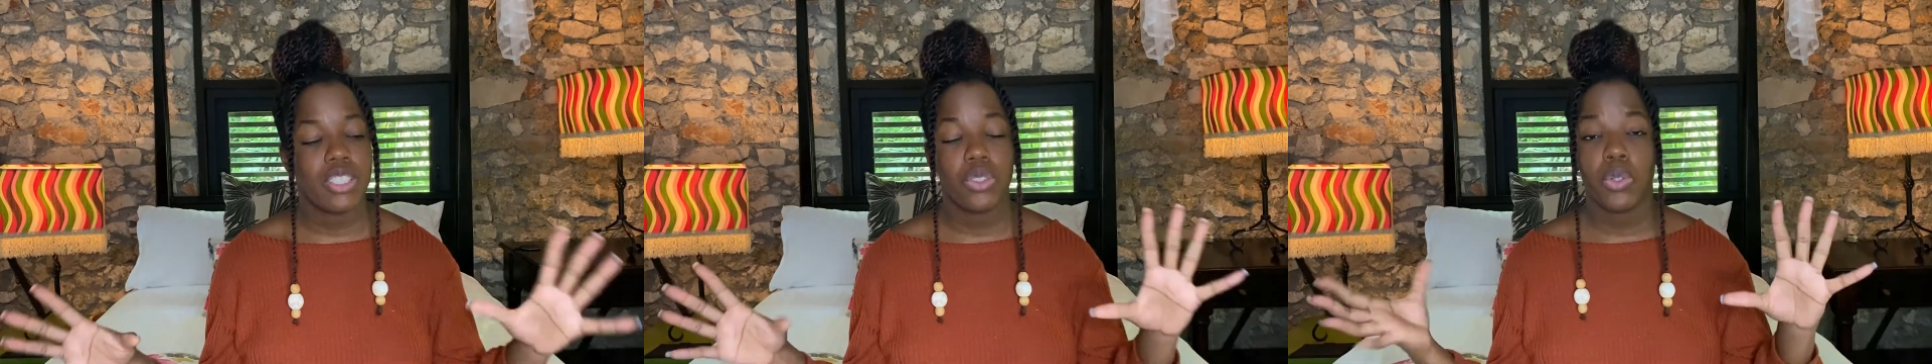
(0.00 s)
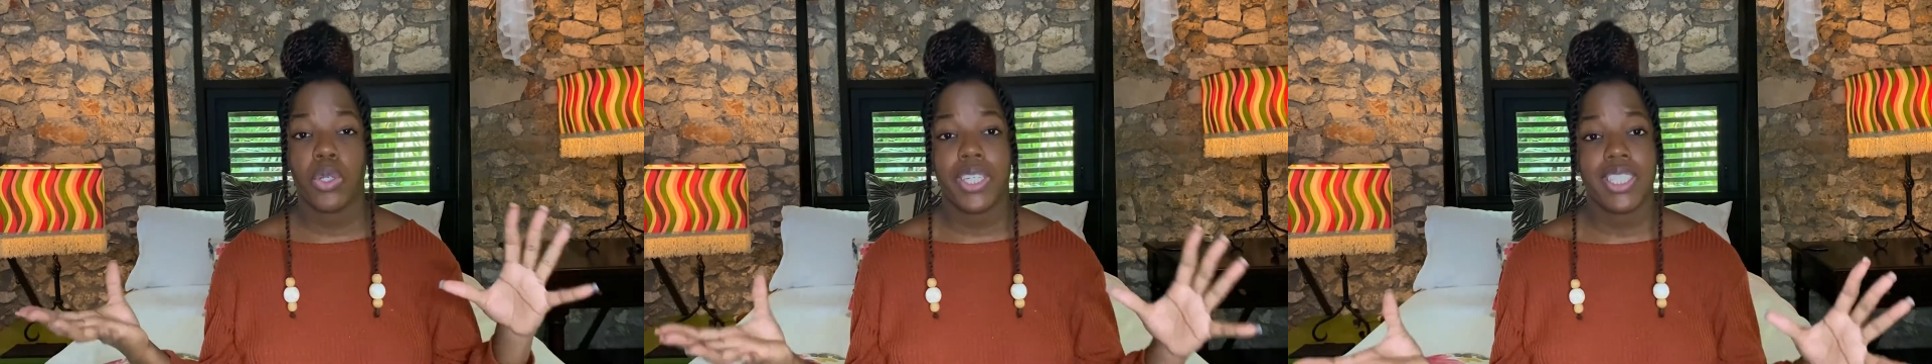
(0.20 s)

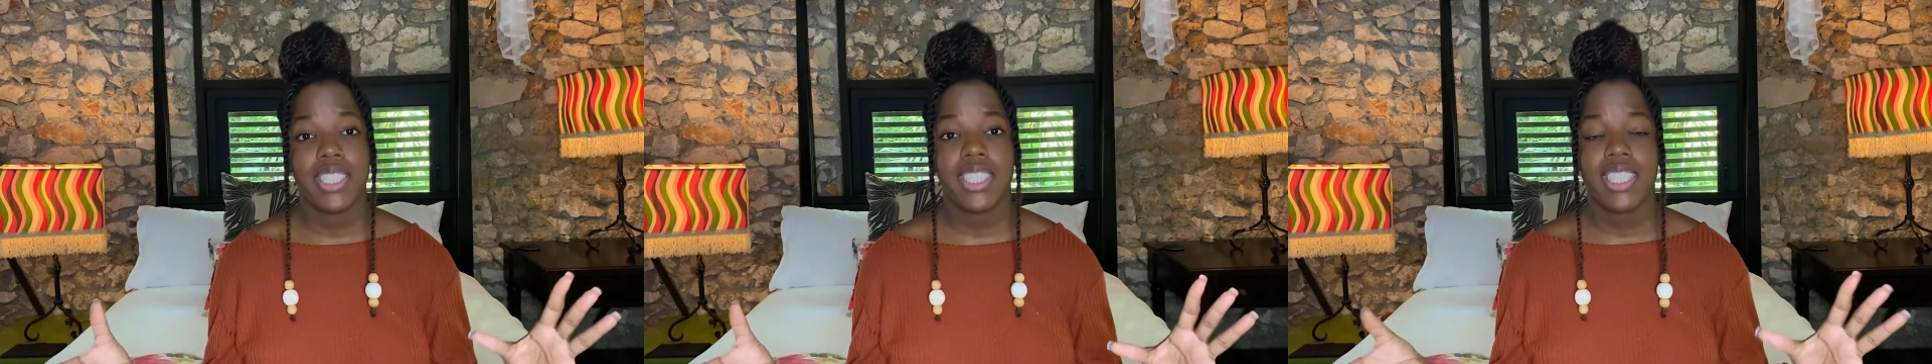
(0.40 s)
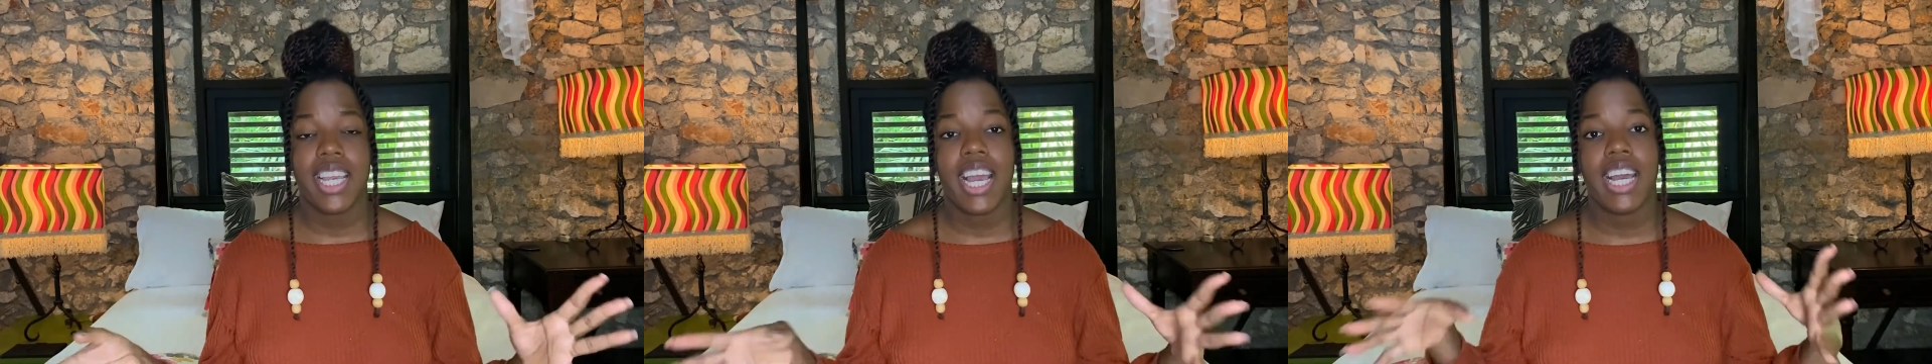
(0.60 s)

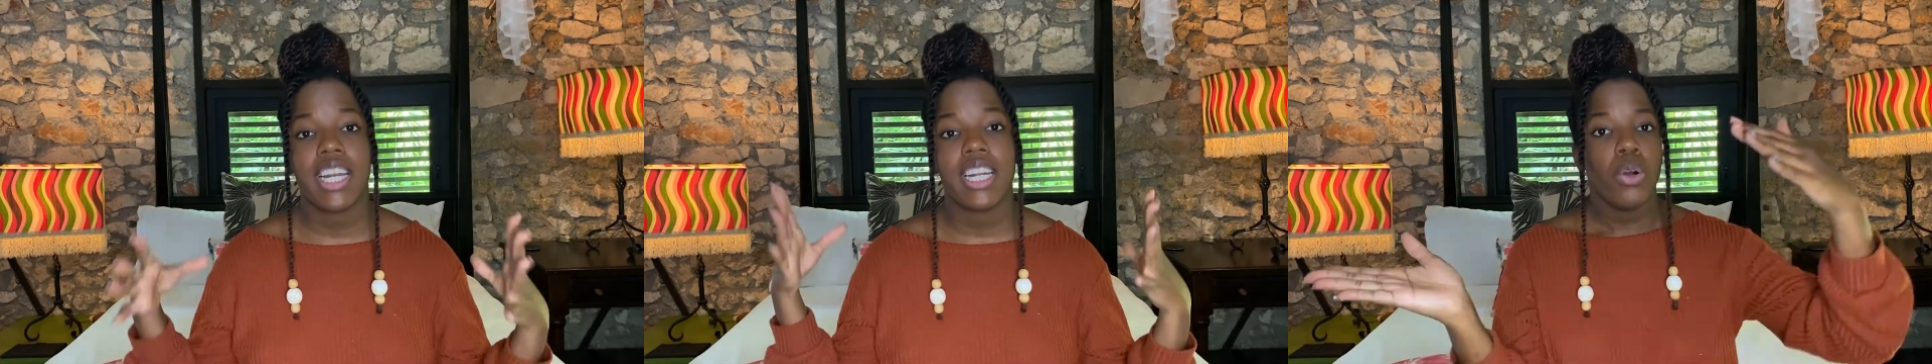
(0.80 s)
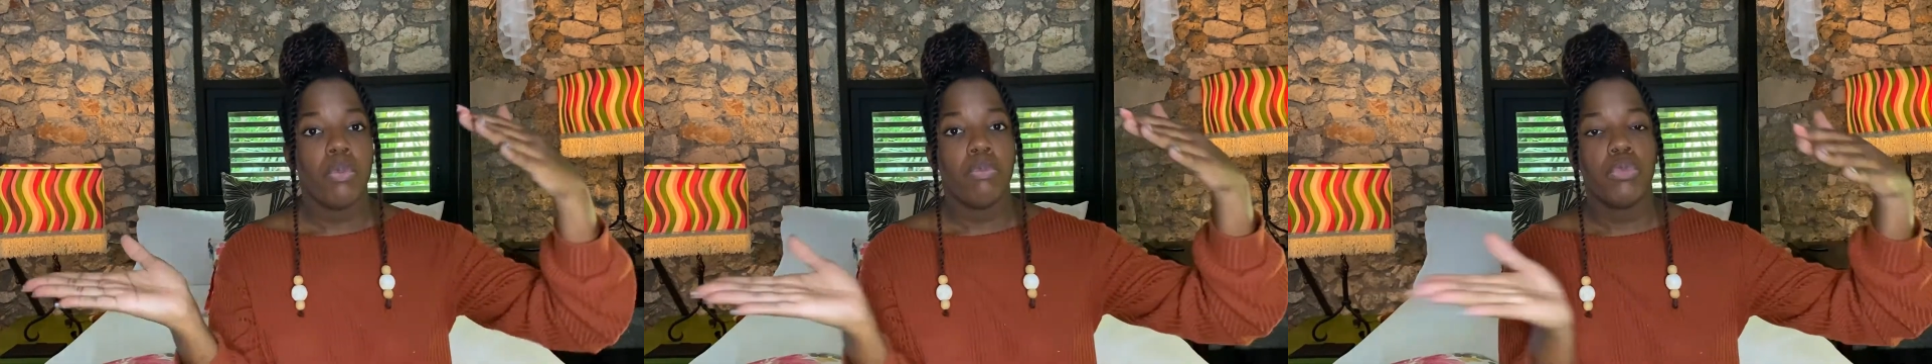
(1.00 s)
tourists can
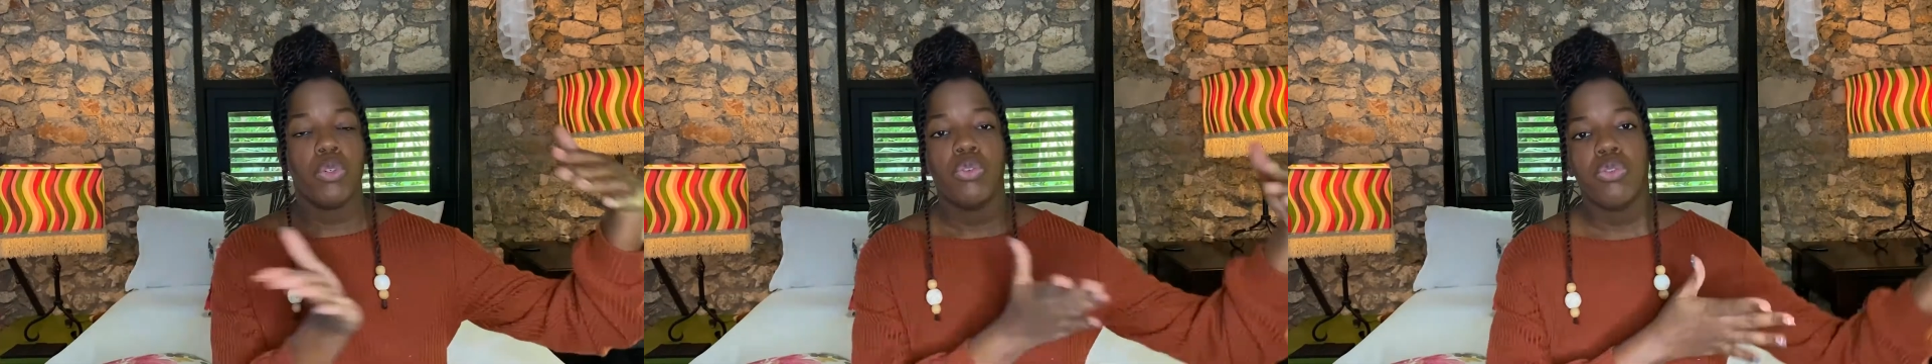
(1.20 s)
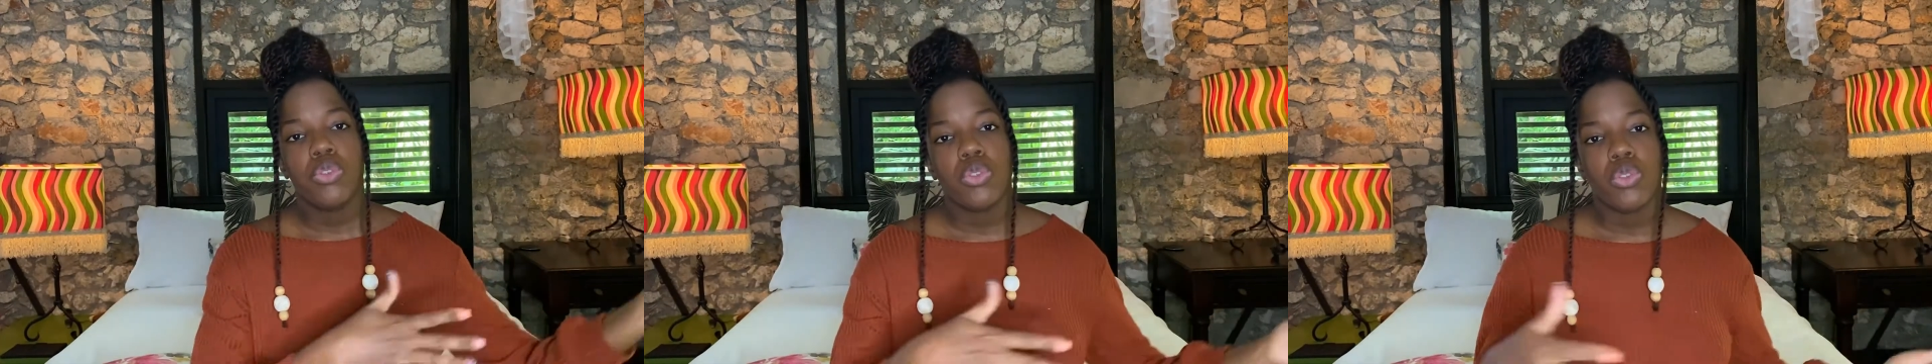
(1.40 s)

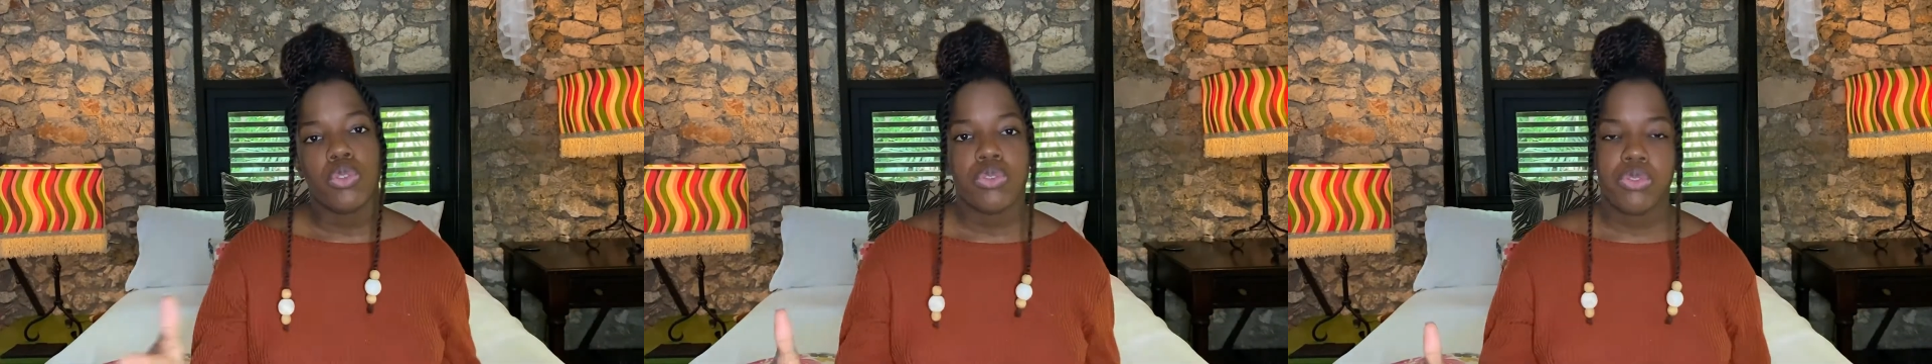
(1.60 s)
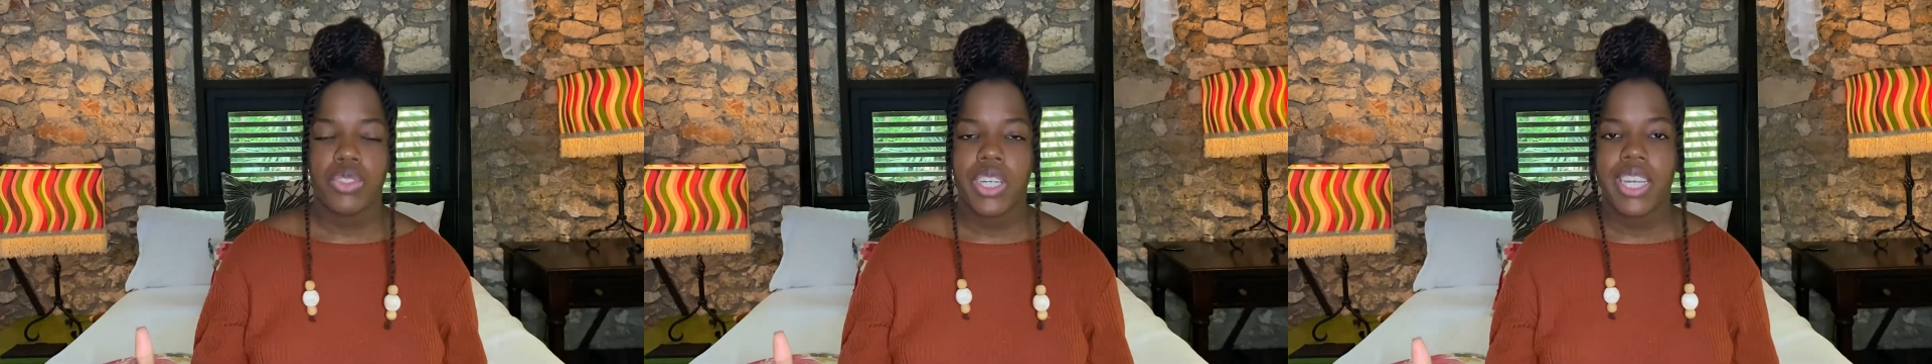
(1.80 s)
move through
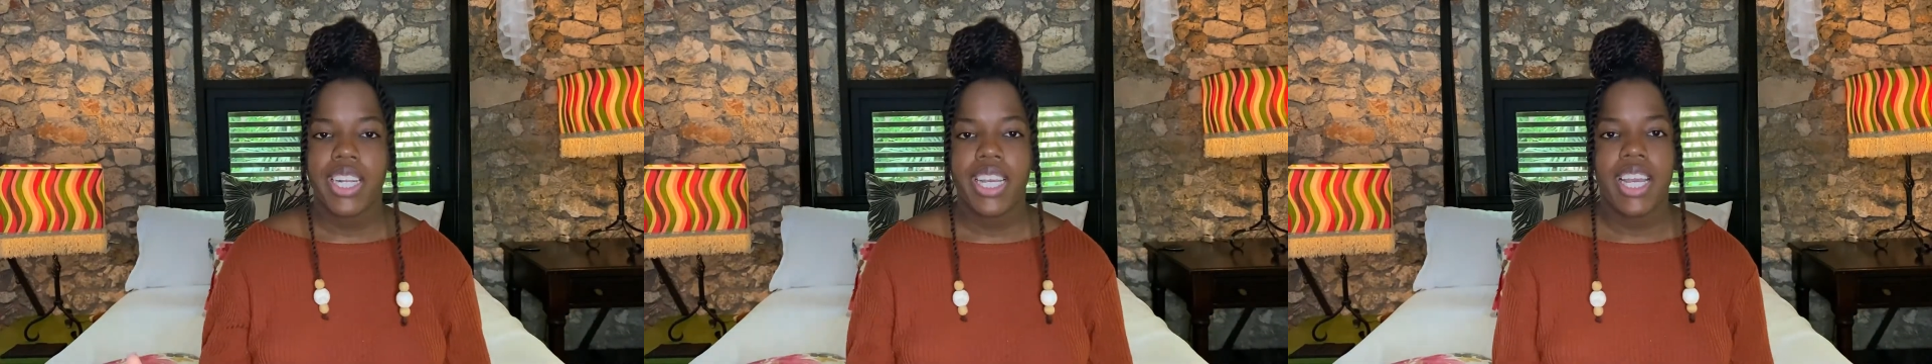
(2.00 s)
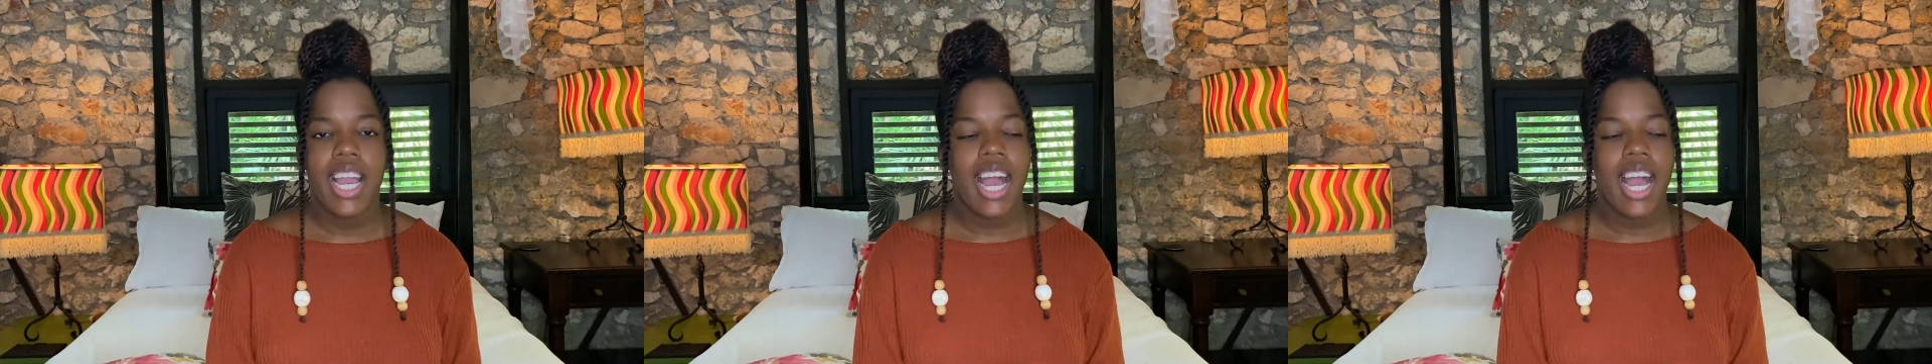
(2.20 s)
freely,